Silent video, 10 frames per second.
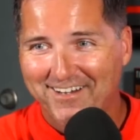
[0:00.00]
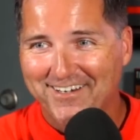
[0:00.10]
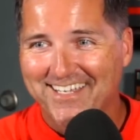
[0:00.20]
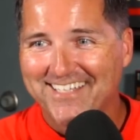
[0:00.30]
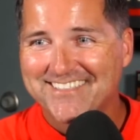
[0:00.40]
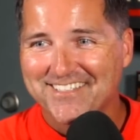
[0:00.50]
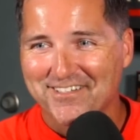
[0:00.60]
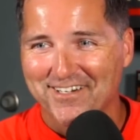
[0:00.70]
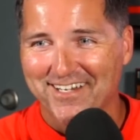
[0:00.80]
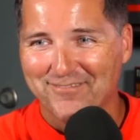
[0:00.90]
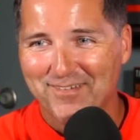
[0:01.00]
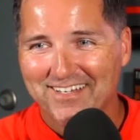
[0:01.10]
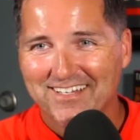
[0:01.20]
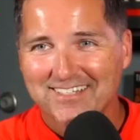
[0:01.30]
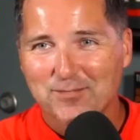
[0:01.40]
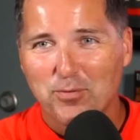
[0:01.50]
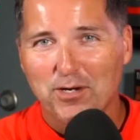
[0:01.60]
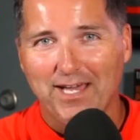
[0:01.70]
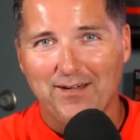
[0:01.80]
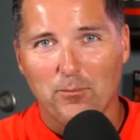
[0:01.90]
on Instagram to put
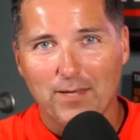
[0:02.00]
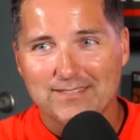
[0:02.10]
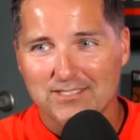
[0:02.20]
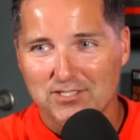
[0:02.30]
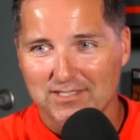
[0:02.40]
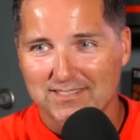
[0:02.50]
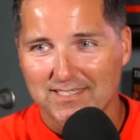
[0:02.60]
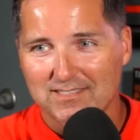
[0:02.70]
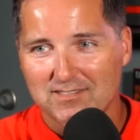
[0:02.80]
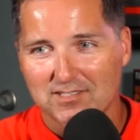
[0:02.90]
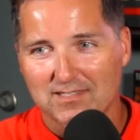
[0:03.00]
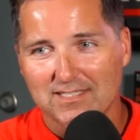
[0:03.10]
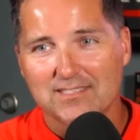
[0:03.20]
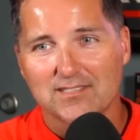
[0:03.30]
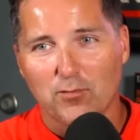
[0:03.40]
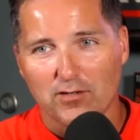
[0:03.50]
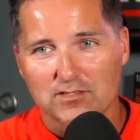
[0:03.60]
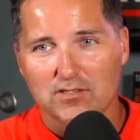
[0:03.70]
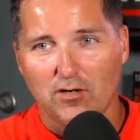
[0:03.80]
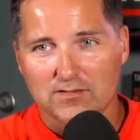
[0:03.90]
out messages. It's just this is where it
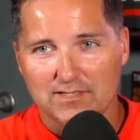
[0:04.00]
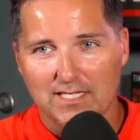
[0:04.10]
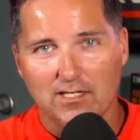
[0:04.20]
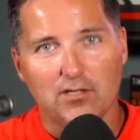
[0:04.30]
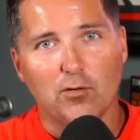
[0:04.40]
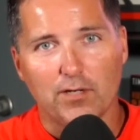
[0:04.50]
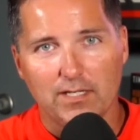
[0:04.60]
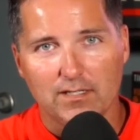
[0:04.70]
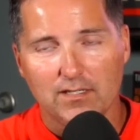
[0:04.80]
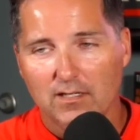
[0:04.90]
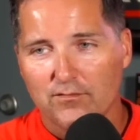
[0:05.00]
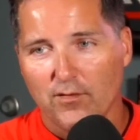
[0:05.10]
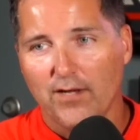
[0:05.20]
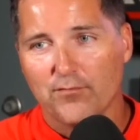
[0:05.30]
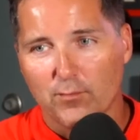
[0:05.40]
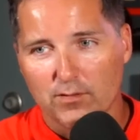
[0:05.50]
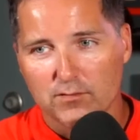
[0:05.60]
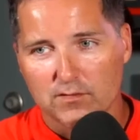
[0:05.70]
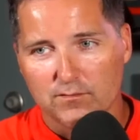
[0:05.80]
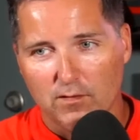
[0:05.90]
starts to get annoying for everyone who's
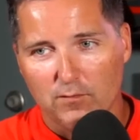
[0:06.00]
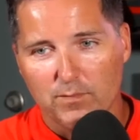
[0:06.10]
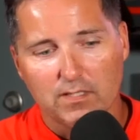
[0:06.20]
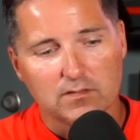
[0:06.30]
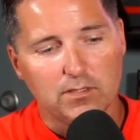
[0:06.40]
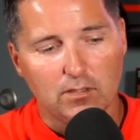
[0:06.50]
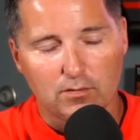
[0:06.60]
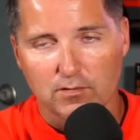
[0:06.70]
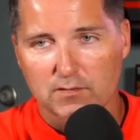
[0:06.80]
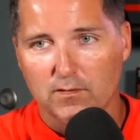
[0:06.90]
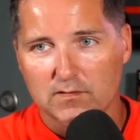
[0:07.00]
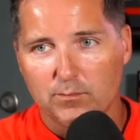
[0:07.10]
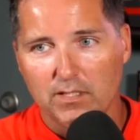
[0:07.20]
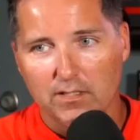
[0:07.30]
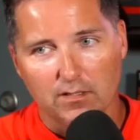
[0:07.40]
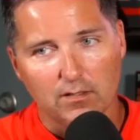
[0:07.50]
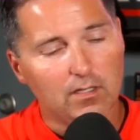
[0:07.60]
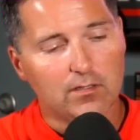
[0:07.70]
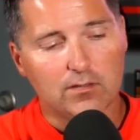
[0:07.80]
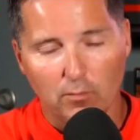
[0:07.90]
involved because we know Chris wants to be here,
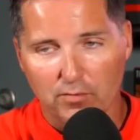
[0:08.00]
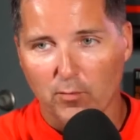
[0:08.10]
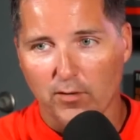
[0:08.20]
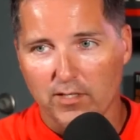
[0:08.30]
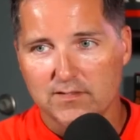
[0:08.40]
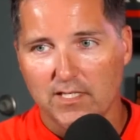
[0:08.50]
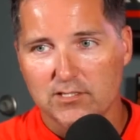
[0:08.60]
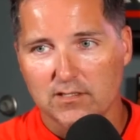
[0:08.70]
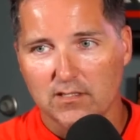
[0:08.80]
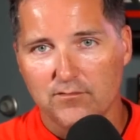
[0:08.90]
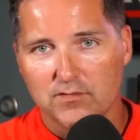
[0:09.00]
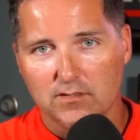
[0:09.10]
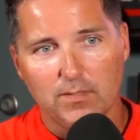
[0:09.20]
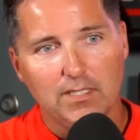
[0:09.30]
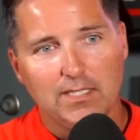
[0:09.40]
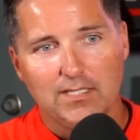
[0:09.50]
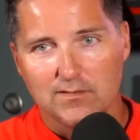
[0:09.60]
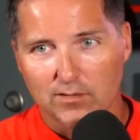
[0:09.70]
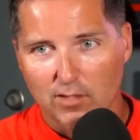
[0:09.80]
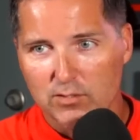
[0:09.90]
know the organization loves him. It's
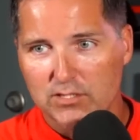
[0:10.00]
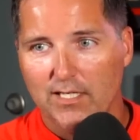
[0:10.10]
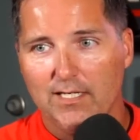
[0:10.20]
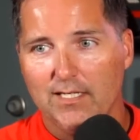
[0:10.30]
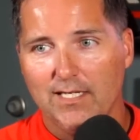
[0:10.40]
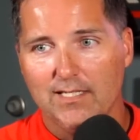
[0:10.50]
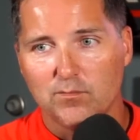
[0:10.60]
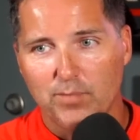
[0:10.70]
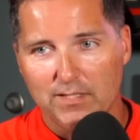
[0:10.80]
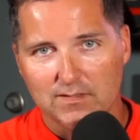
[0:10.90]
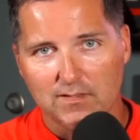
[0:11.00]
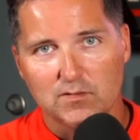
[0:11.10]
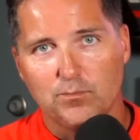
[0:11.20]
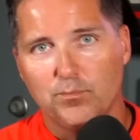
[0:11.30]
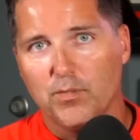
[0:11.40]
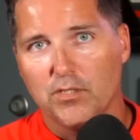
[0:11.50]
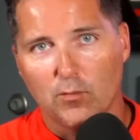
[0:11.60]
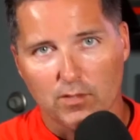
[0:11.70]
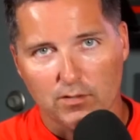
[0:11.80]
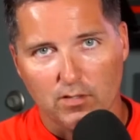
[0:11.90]
negotiating, it's business, but you don't
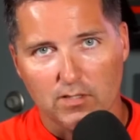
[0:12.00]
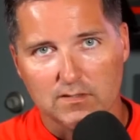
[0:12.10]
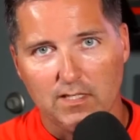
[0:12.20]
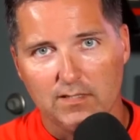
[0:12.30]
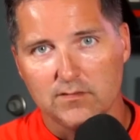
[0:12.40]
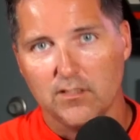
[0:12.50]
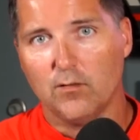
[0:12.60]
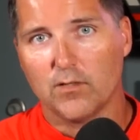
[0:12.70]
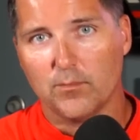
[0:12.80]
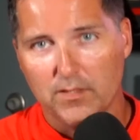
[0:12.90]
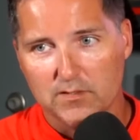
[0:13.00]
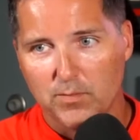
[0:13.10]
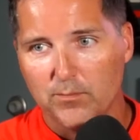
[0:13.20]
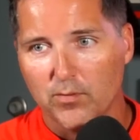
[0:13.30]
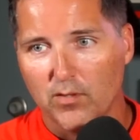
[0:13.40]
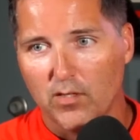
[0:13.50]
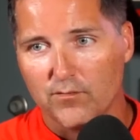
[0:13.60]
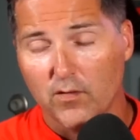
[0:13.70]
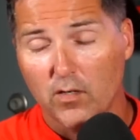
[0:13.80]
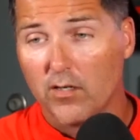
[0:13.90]
want to cross lines and you don't want to piss people off
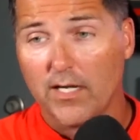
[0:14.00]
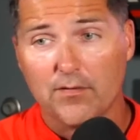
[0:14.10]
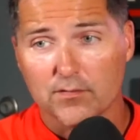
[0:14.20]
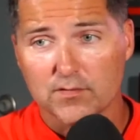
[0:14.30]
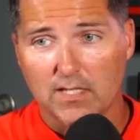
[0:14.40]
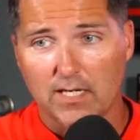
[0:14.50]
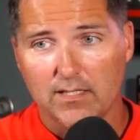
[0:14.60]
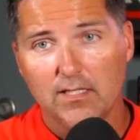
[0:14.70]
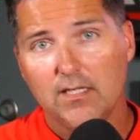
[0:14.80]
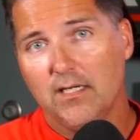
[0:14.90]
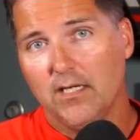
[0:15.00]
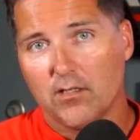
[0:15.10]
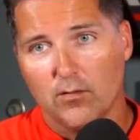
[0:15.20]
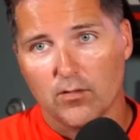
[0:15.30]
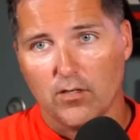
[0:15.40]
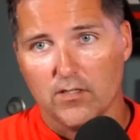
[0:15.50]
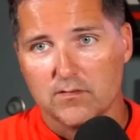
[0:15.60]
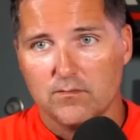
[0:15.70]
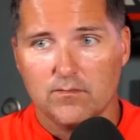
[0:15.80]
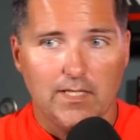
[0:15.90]
on either side and go across
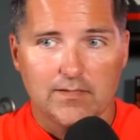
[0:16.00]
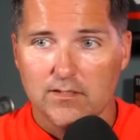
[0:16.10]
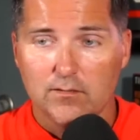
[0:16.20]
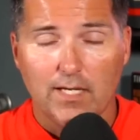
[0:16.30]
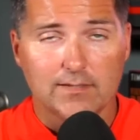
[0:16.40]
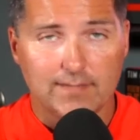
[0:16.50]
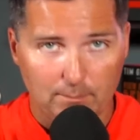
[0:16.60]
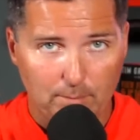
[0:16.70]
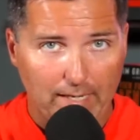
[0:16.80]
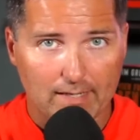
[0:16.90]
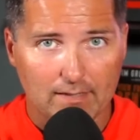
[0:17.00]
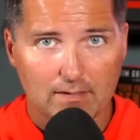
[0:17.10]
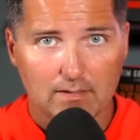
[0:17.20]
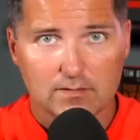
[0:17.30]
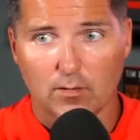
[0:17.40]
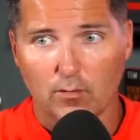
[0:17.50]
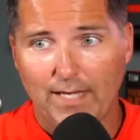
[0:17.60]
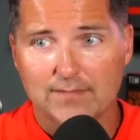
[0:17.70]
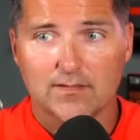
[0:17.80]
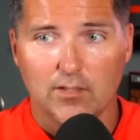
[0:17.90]
things that you can't take back. So
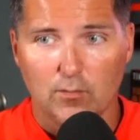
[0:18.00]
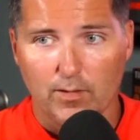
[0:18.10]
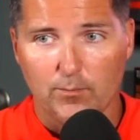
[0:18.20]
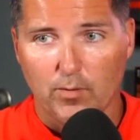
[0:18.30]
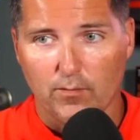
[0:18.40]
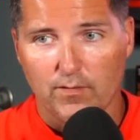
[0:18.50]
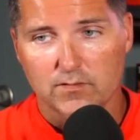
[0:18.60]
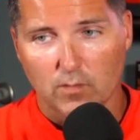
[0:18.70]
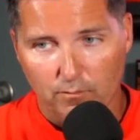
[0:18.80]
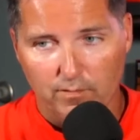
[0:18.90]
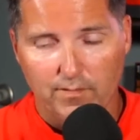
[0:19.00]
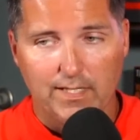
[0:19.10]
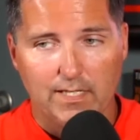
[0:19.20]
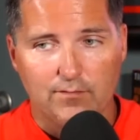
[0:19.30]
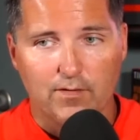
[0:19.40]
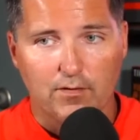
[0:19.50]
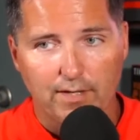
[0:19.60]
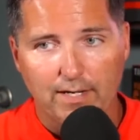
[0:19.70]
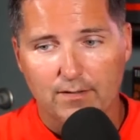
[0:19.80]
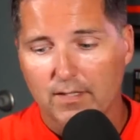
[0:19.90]
that's the annoying part of this. Hopefully they get it figured
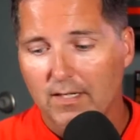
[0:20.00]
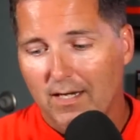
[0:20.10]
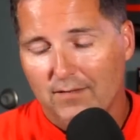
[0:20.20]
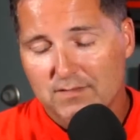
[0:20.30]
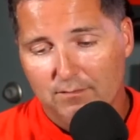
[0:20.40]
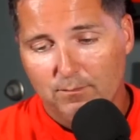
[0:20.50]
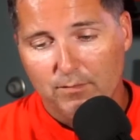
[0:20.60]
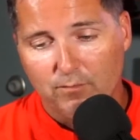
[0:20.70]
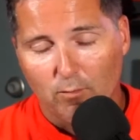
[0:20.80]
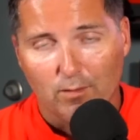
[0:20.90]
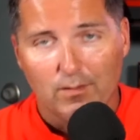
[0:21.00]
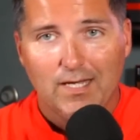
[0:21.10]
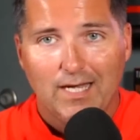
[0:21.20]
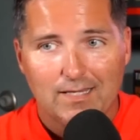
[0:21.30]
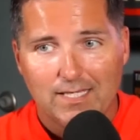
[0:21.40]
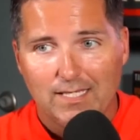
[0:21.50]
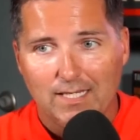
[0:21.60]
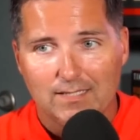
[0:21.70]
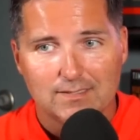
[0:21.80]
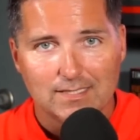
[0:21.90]
out I've said before, I think he
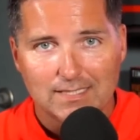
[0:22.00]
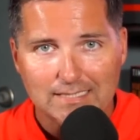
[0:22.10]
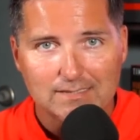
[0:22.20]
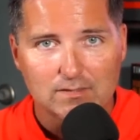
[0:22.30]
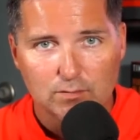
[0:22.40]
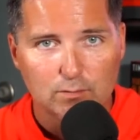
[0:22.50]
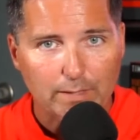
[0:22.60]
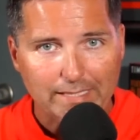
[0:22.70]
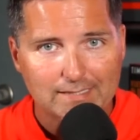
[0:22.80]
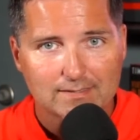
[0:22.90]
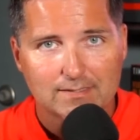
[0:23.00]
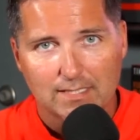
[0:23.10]
needs at least two weeks to